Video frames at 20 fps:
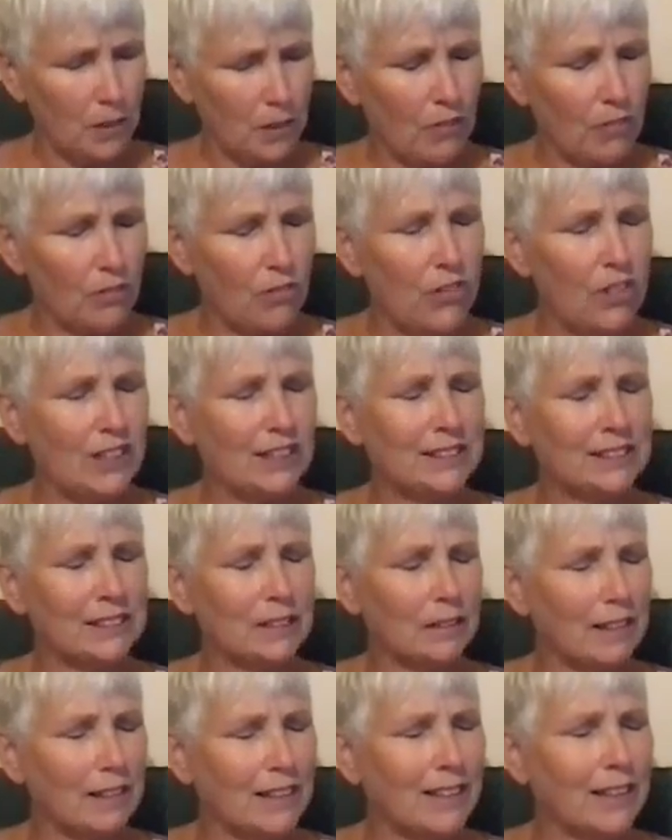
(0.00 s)
This
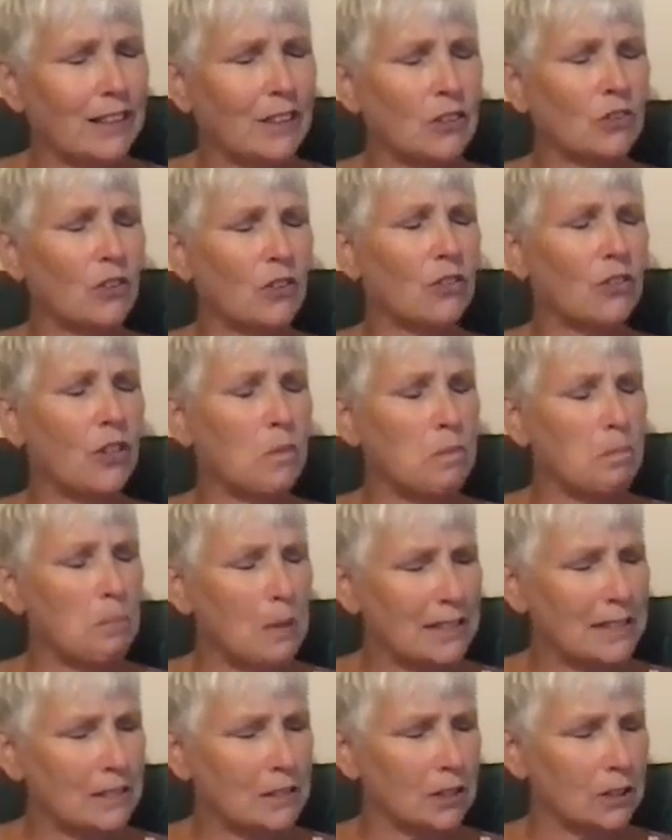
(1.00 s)
is the
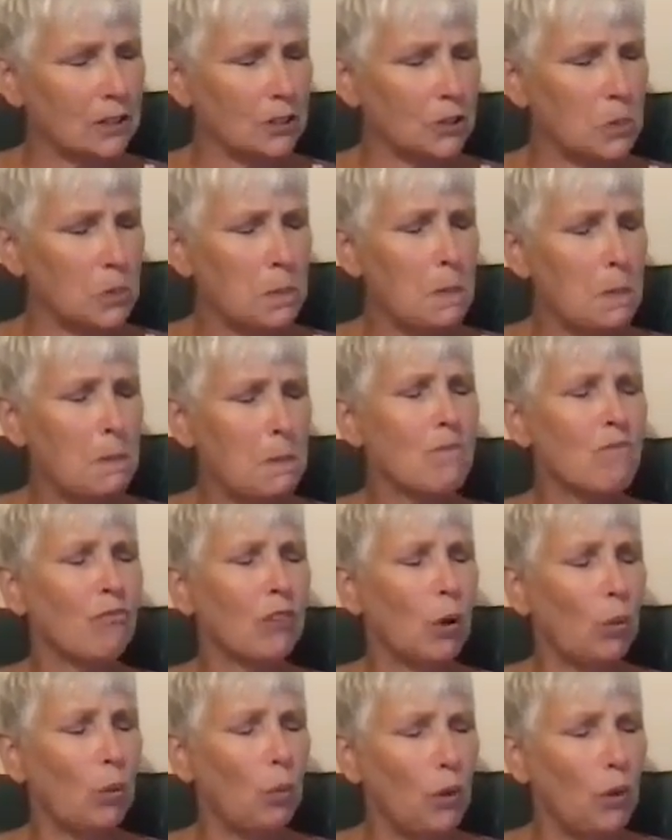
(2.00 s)
message
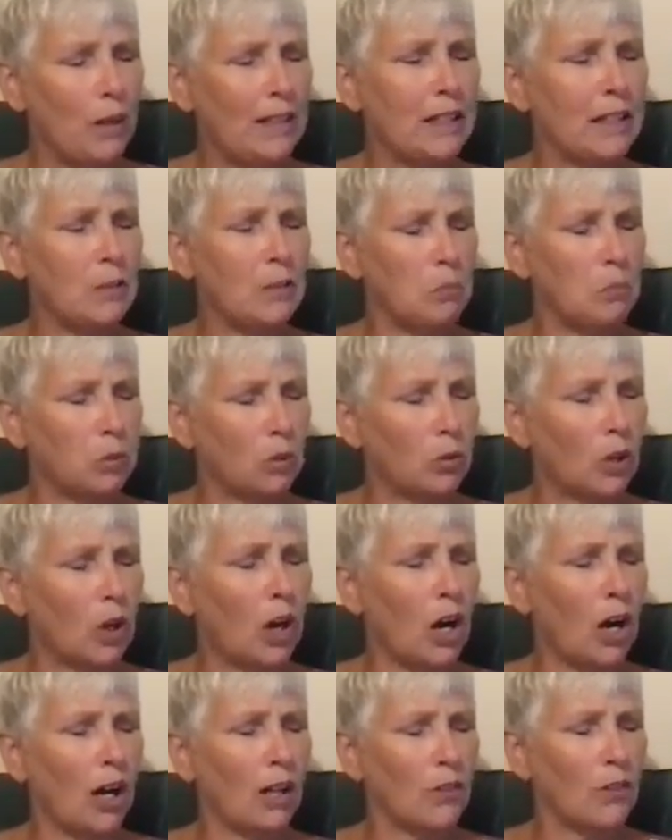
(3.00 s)
we
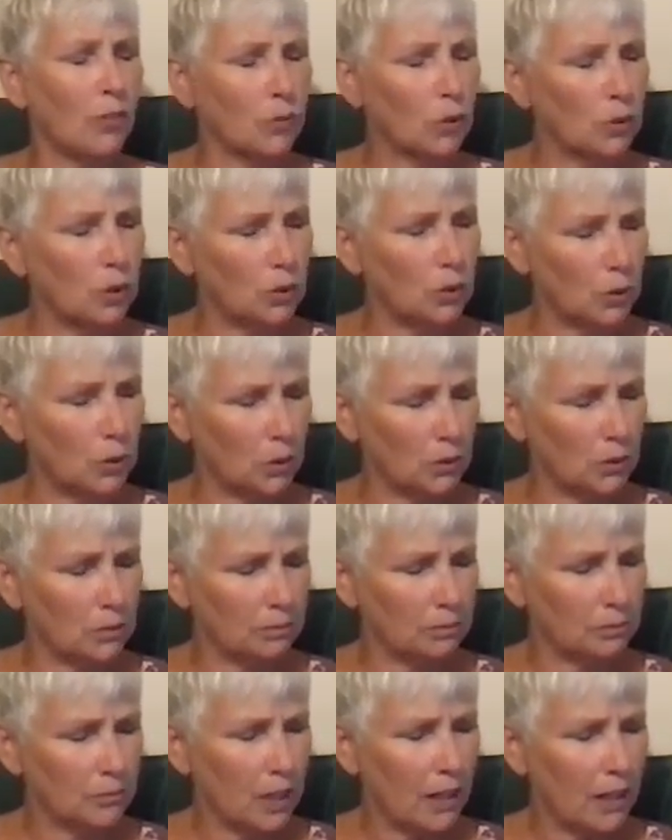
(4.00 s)
brought through.
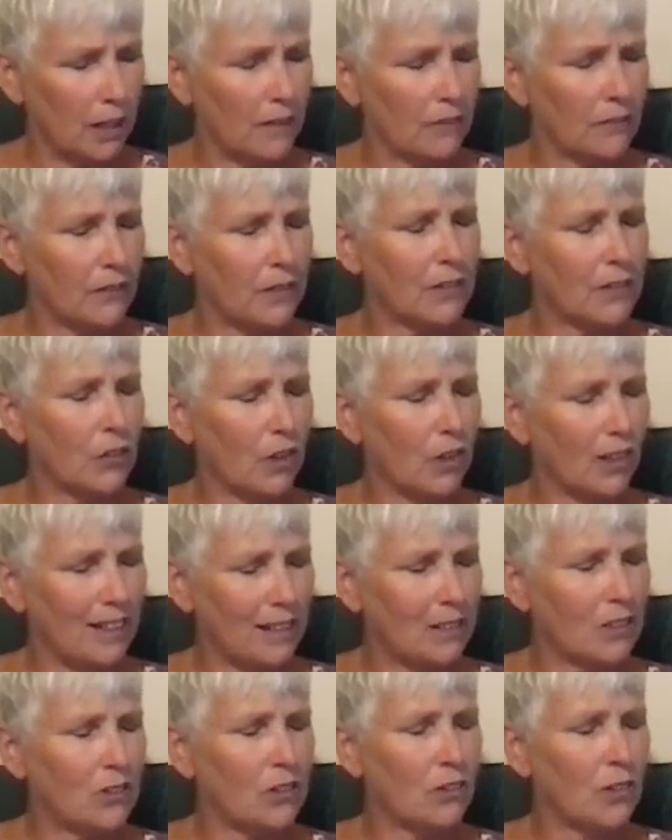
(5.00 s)
This
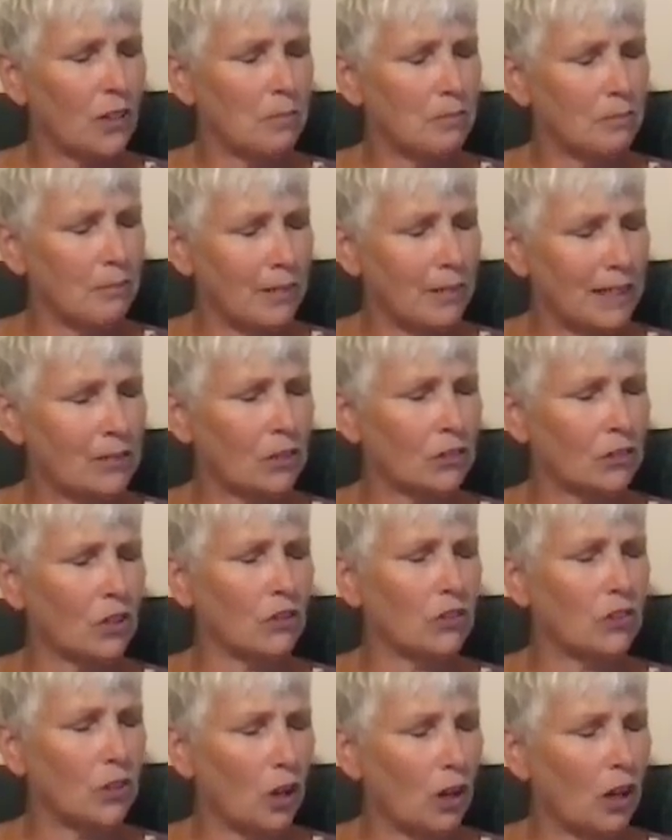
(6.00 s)
is the
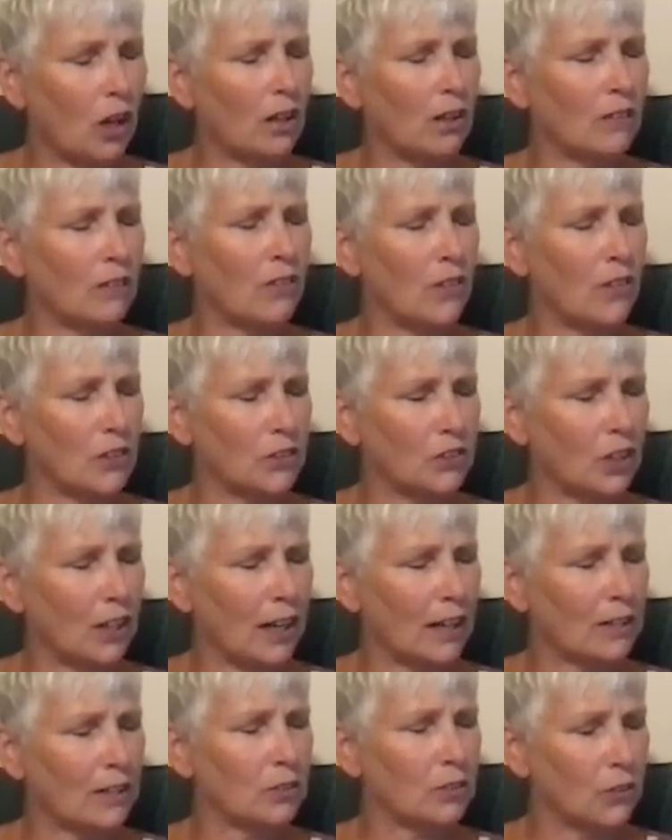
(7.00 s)
message of the
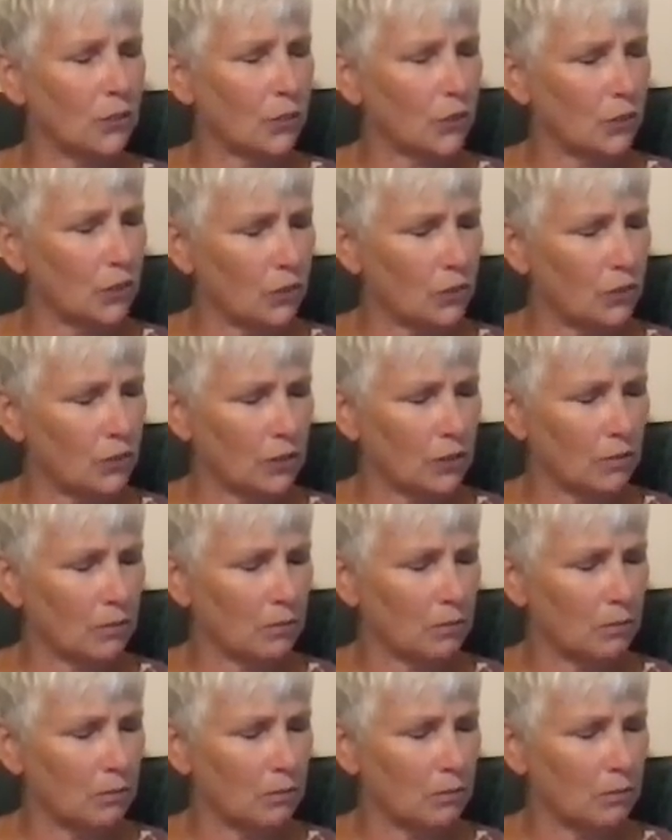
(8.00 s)
chakra system,